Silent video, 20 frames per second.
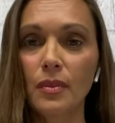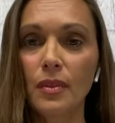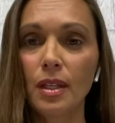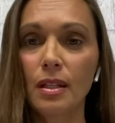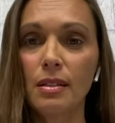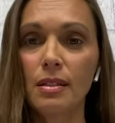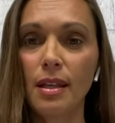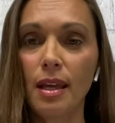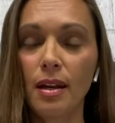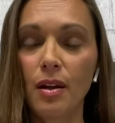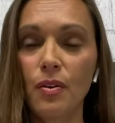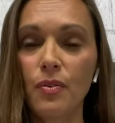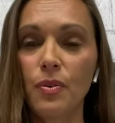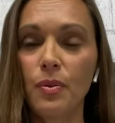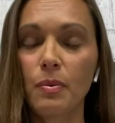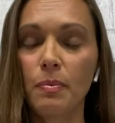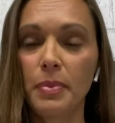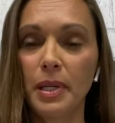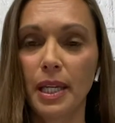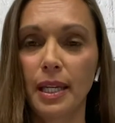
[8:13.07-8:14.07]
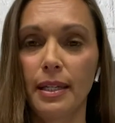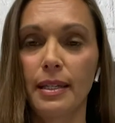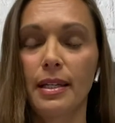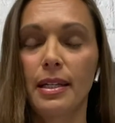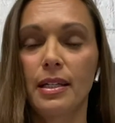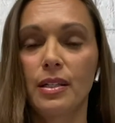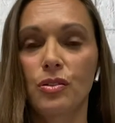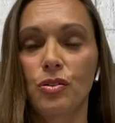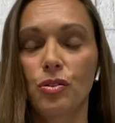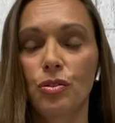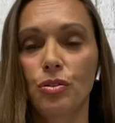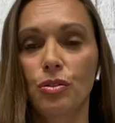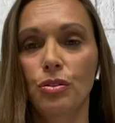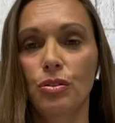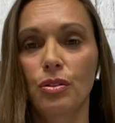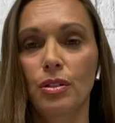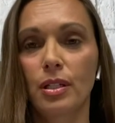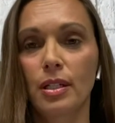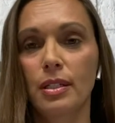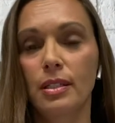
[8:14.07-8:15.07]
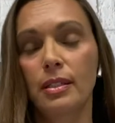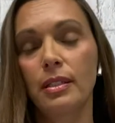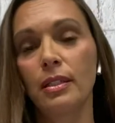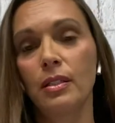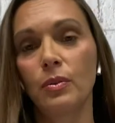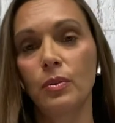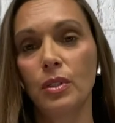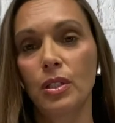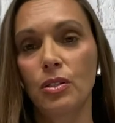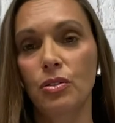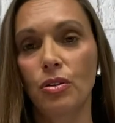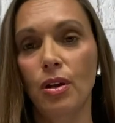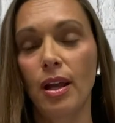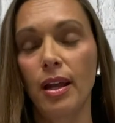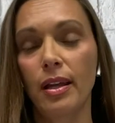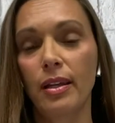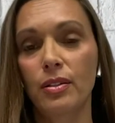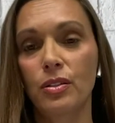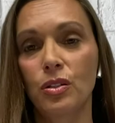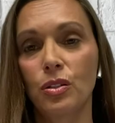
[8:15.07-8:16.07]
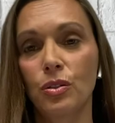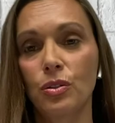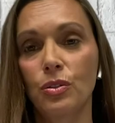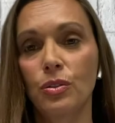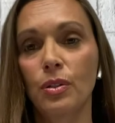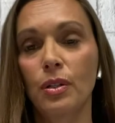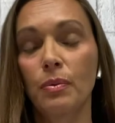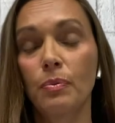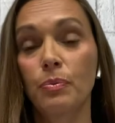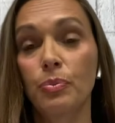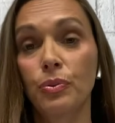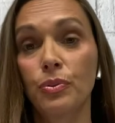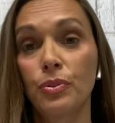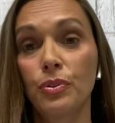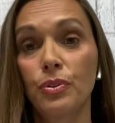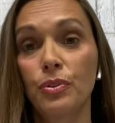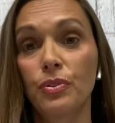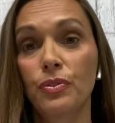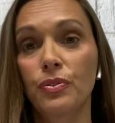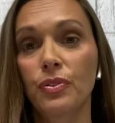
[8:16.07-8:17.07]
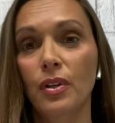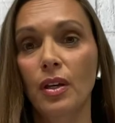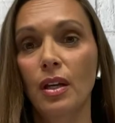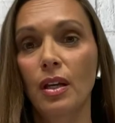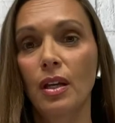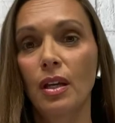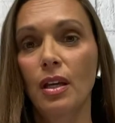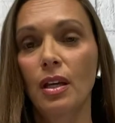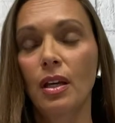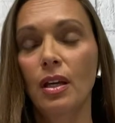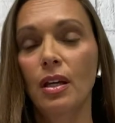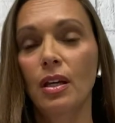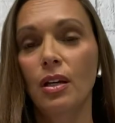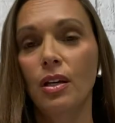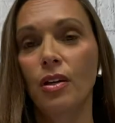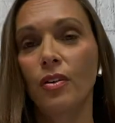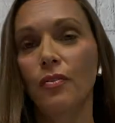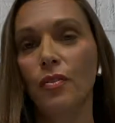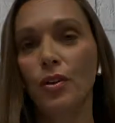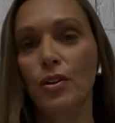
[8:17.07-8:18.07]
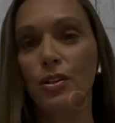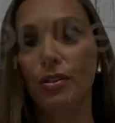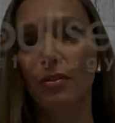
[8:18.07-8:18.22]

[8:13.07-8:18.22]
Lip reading: set out from the beginning to continually try to improve conversion